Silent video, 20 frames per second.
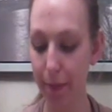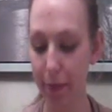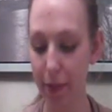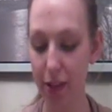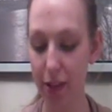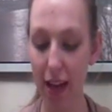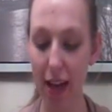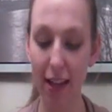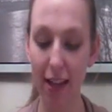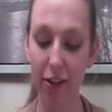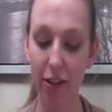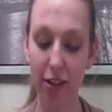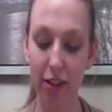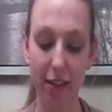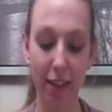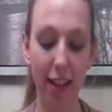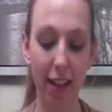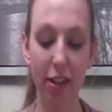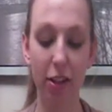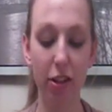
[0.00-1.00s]
So yeah,
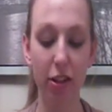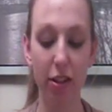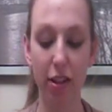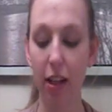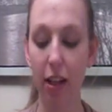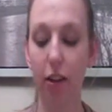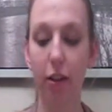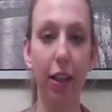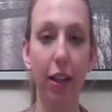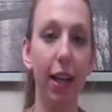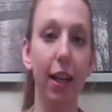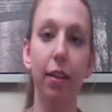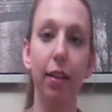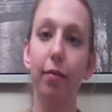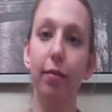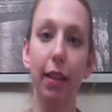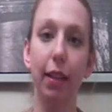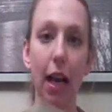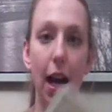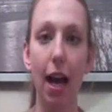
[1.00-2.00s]
it's just a great
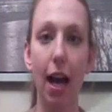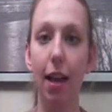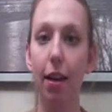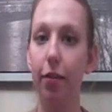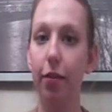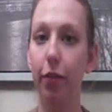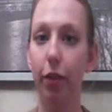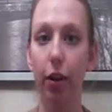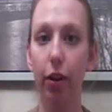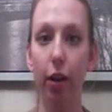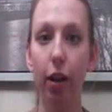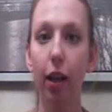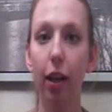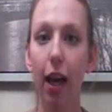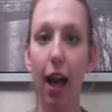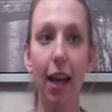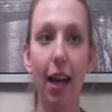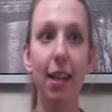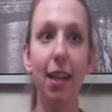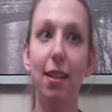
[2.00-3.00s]
guide for
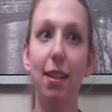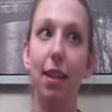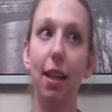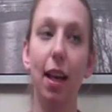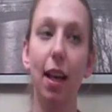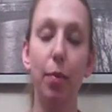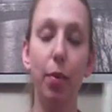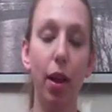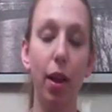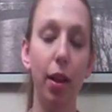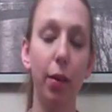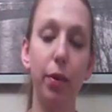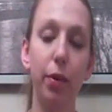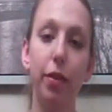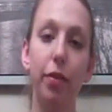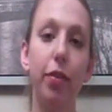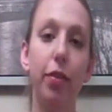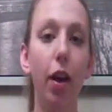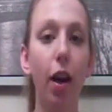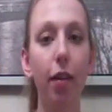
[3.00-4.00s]
ideas like I probably wouldn't
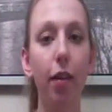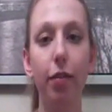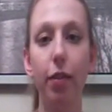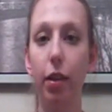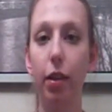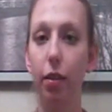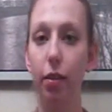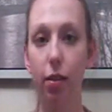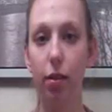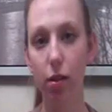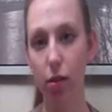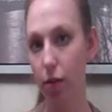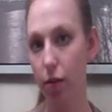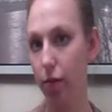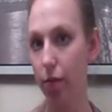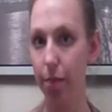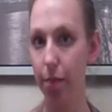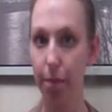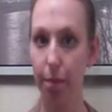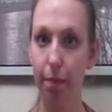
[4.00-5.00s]
have thought of this
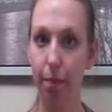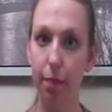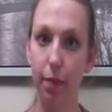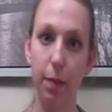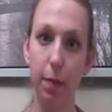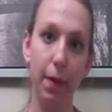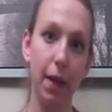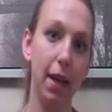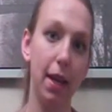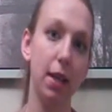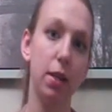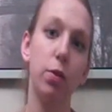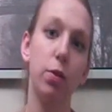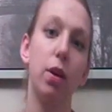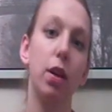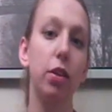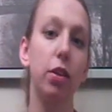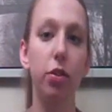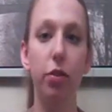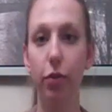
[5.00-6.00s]
spaghetti
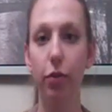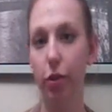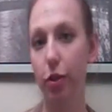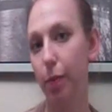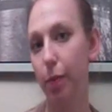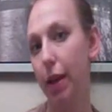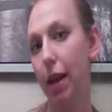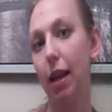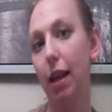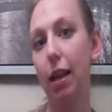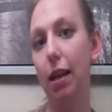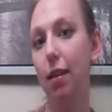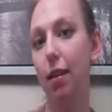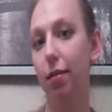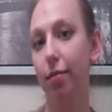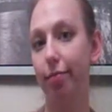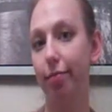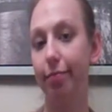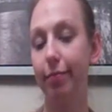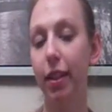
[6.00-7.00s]
squash for spaghetti
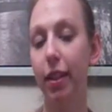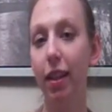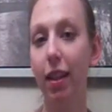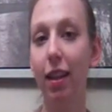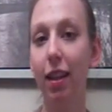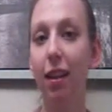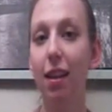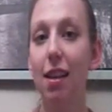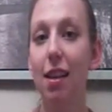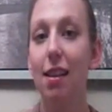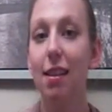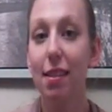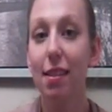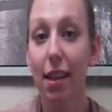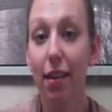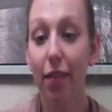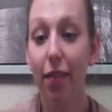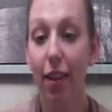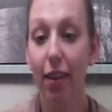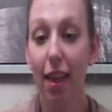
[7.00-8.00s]
and
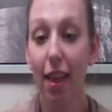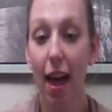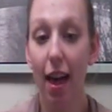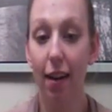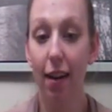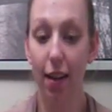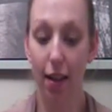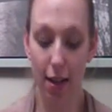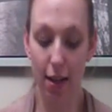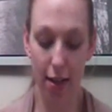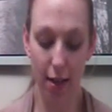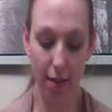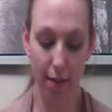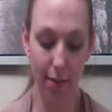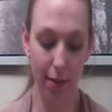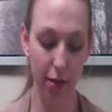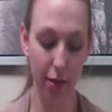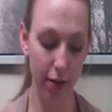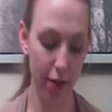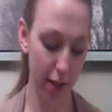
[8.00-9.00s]
stuff like that.
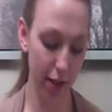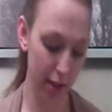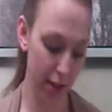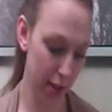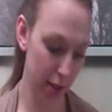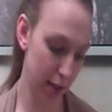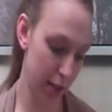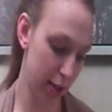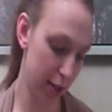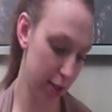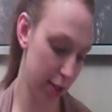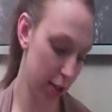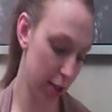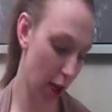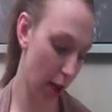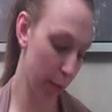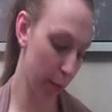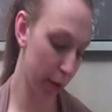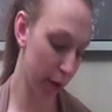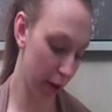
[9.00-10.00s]
So this is
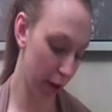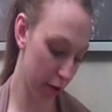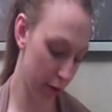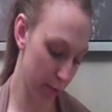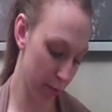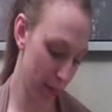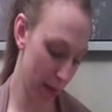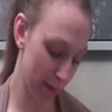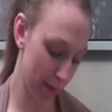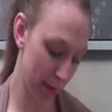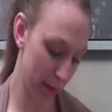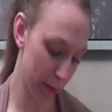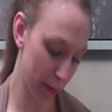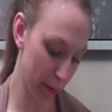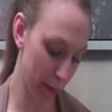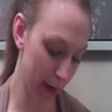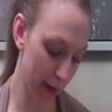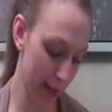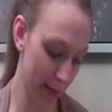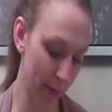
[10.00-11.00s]
Top 100 Baby
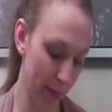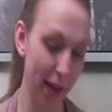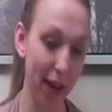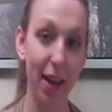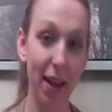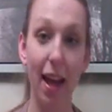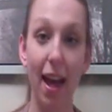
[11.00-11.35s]
Purees by